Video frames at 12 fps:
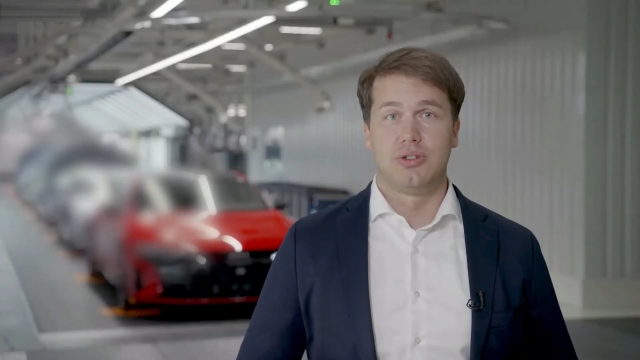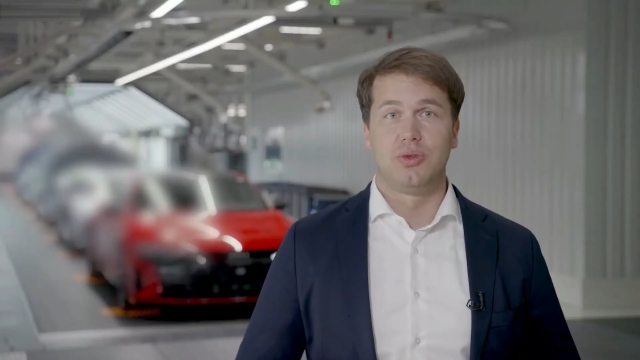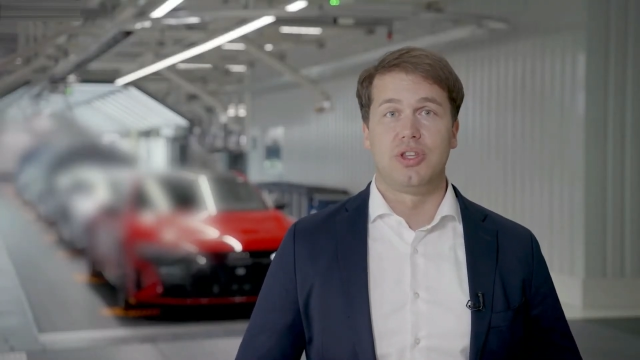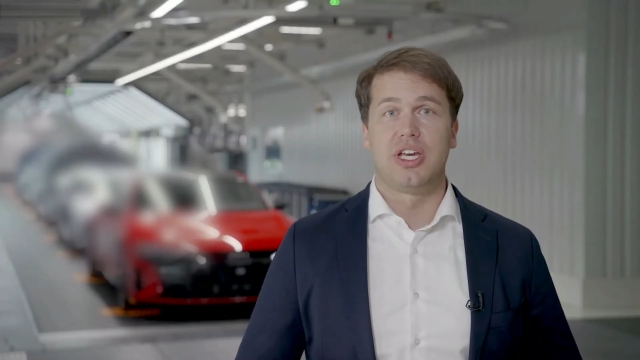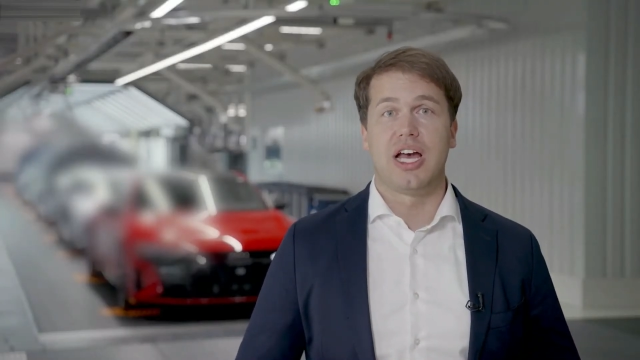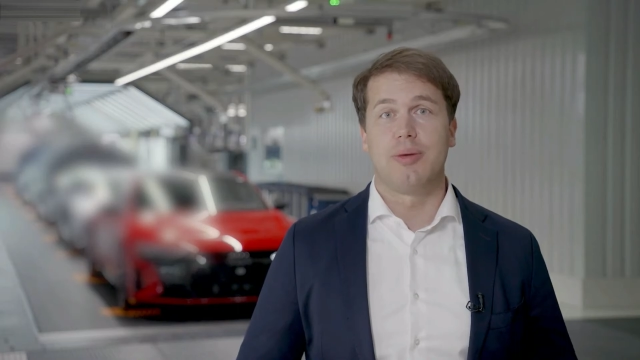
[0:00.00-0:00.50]

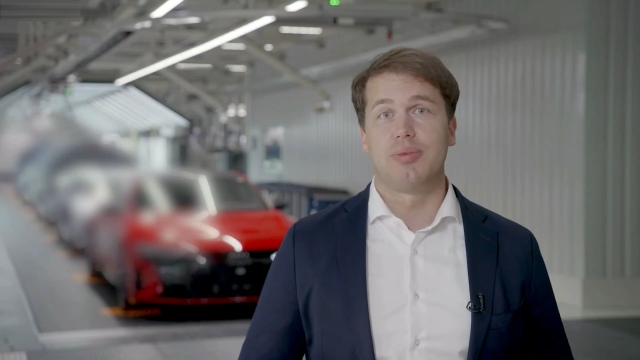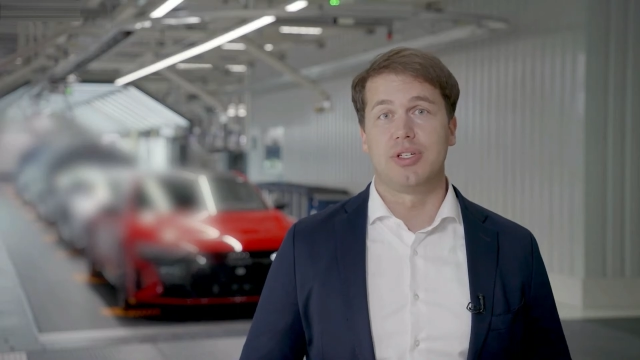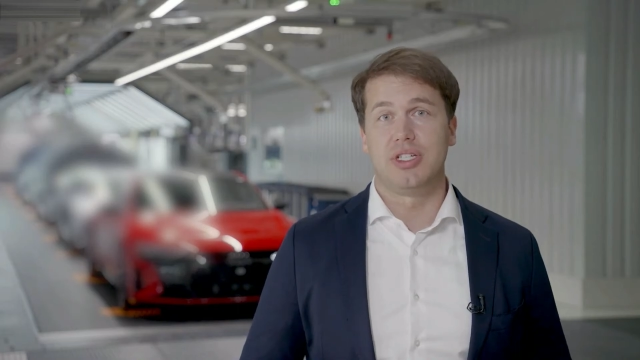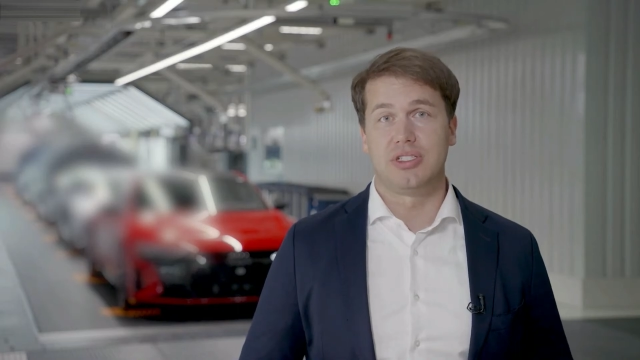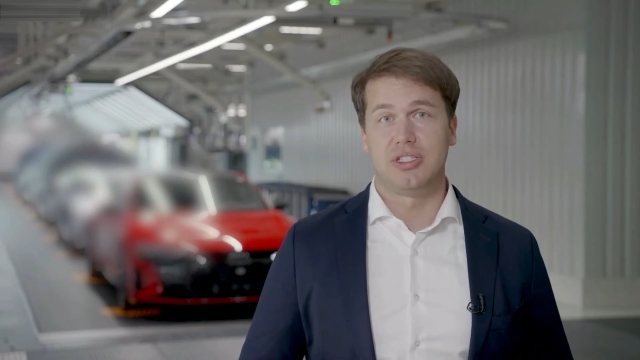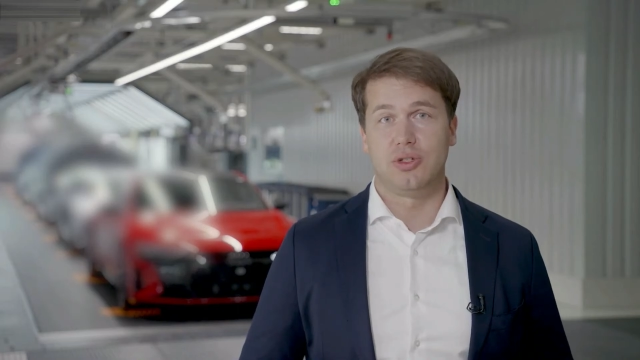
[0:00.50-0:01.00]
to the
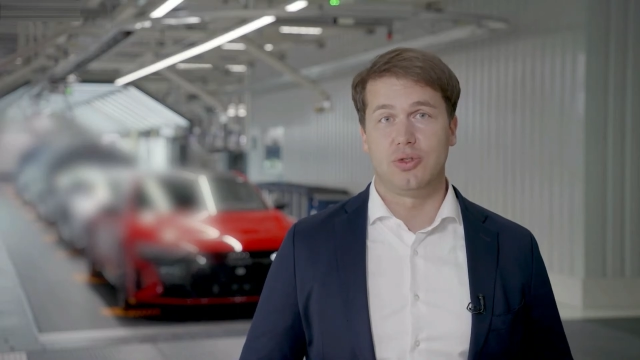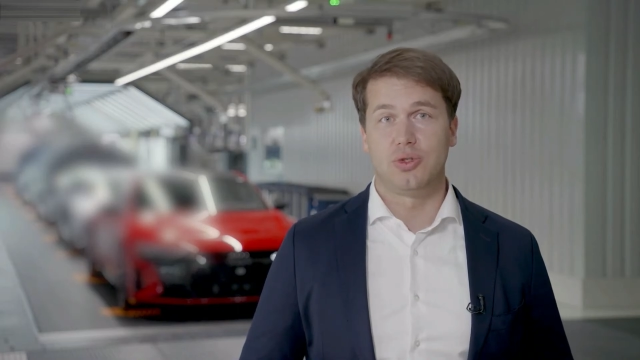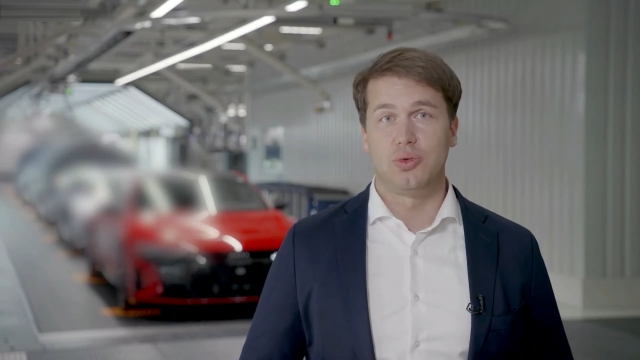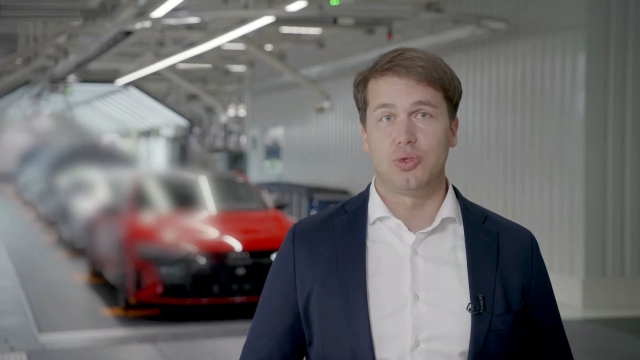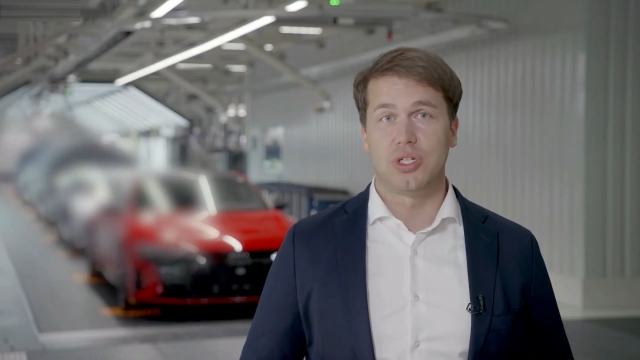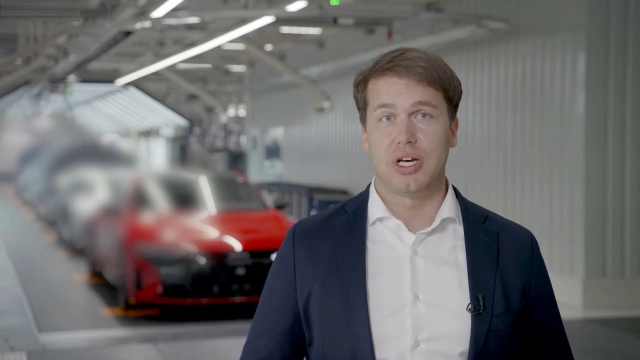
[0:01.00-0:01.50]
company's
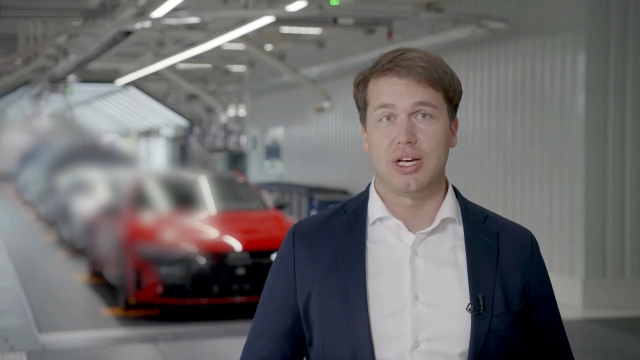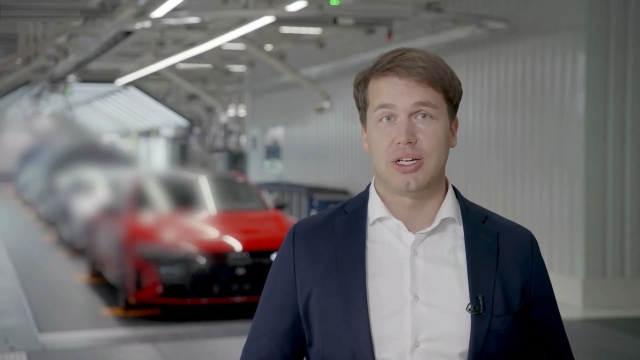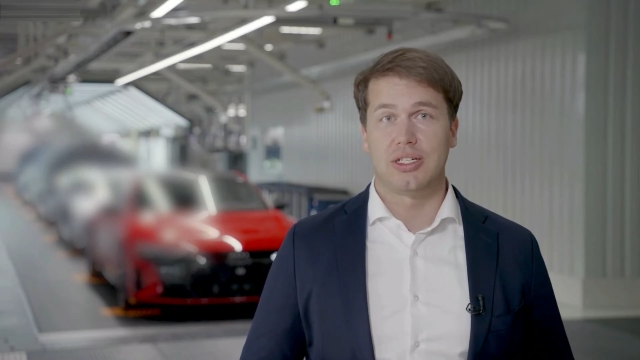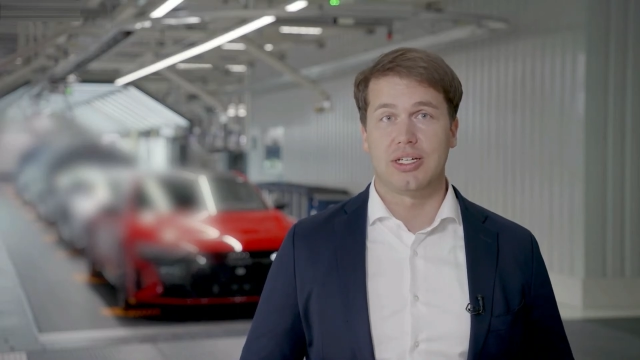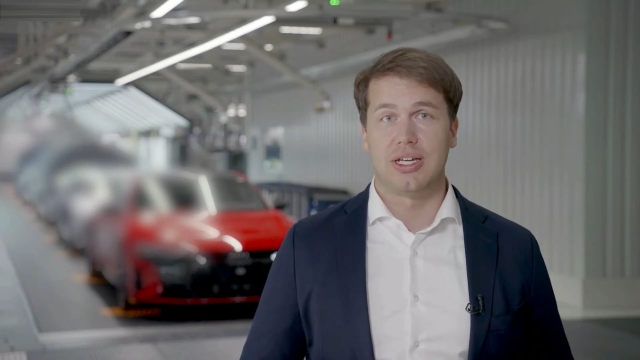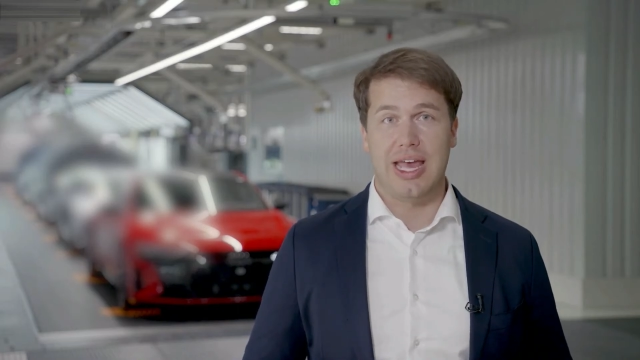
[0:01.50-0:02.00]
CO2
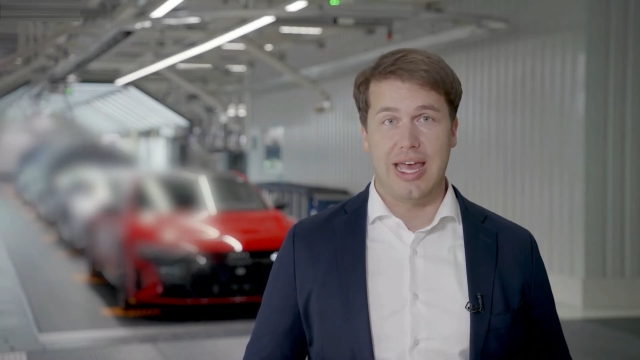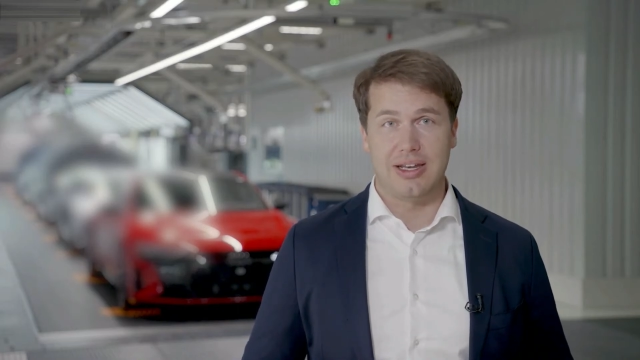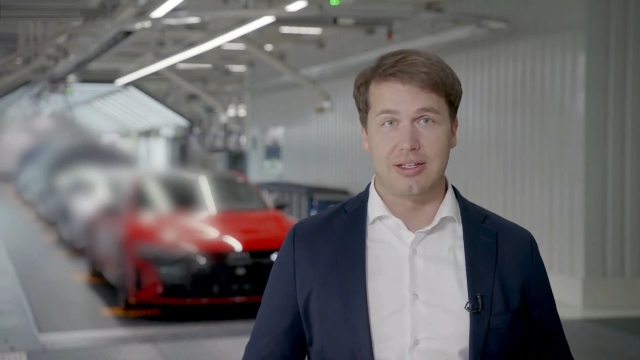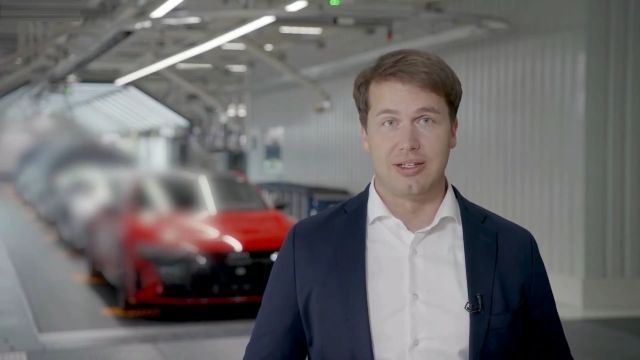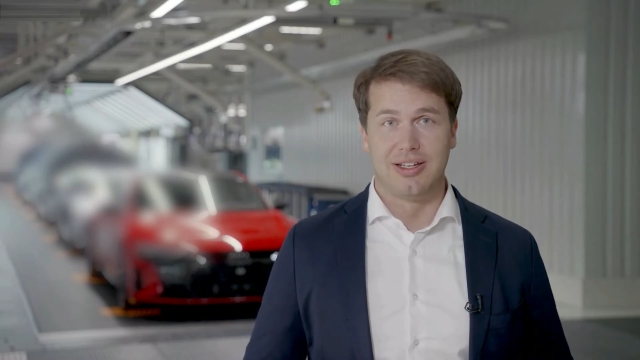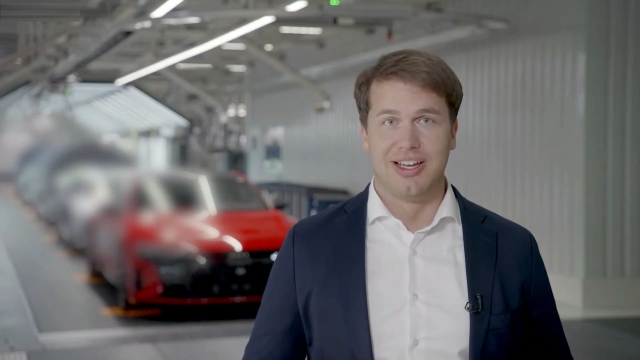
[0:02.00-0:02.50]
target and